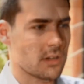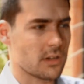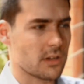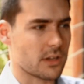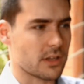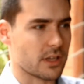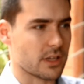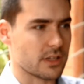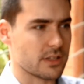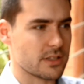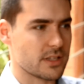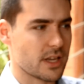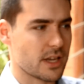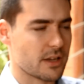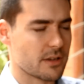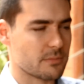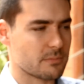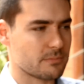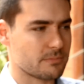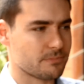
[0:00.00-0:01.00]
Okay,
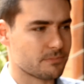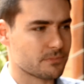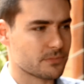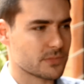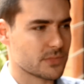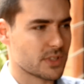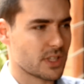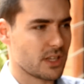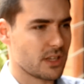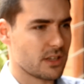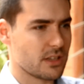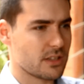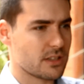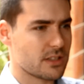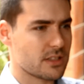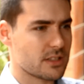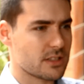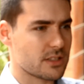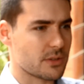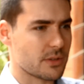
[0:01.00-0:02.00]

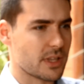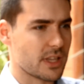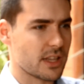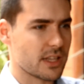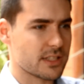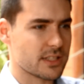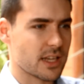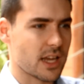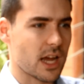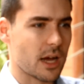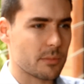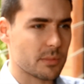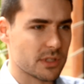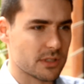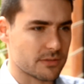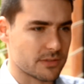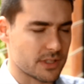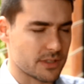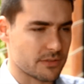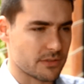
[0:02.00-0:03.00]
so I think there's a couple of
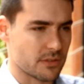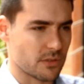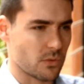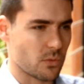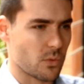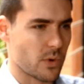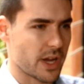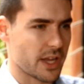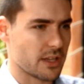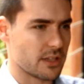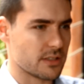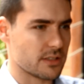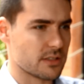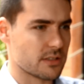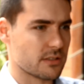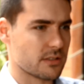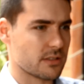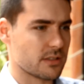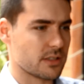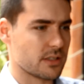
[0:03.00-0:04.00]
different
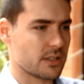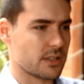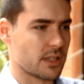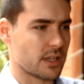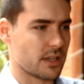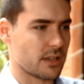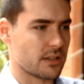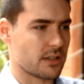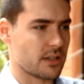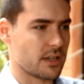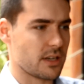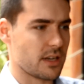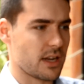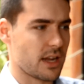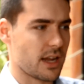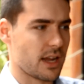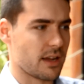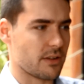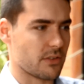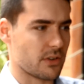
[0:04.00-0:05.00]
ways that
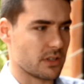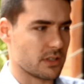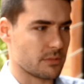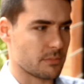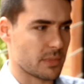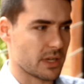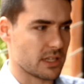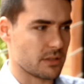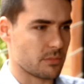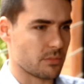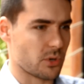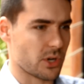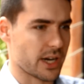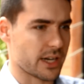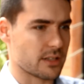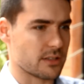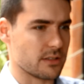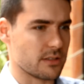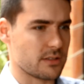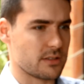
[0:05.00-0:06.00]
evidence-based
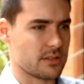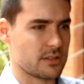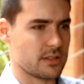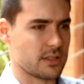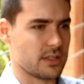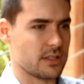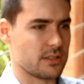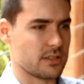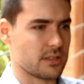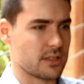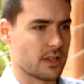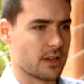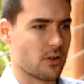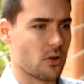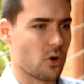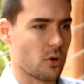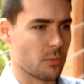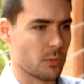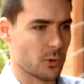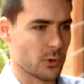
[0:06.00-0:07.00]
practice is
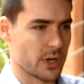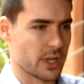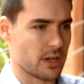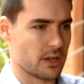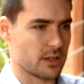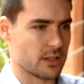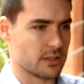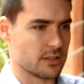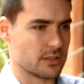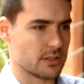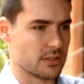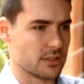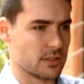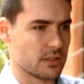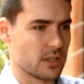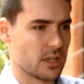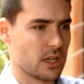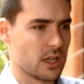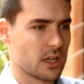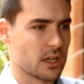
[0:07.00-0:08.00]
incorporated into
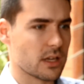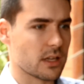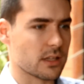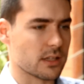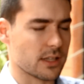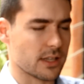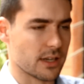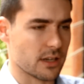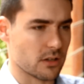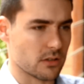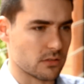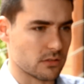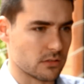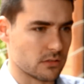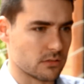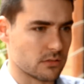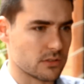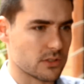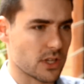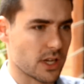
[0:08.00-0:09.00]
clinical
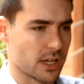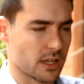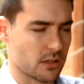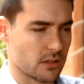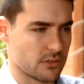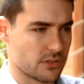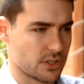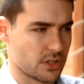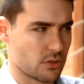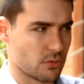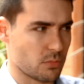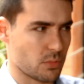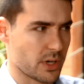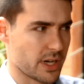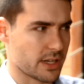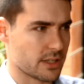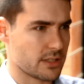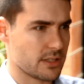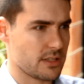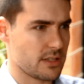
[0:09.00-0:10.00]
psychological
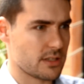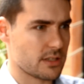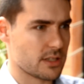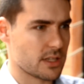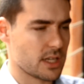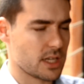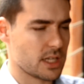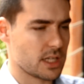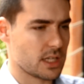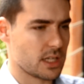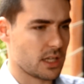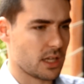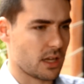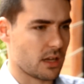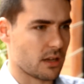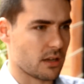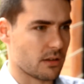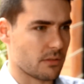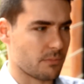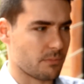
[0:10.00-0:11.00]
practice.
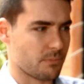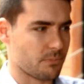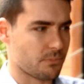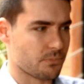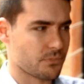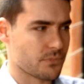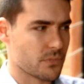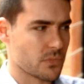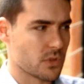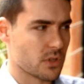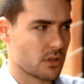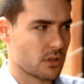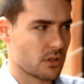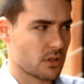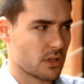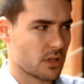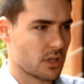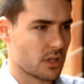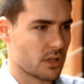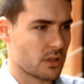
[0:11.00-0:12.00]

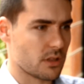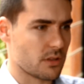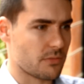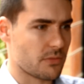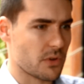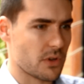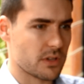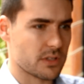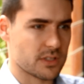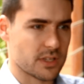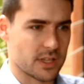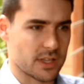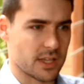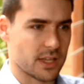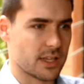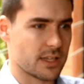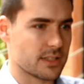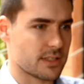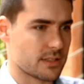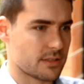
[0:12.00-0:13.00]
The first, I think,
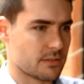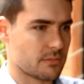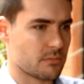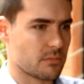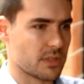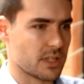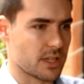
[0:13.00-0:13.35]
is,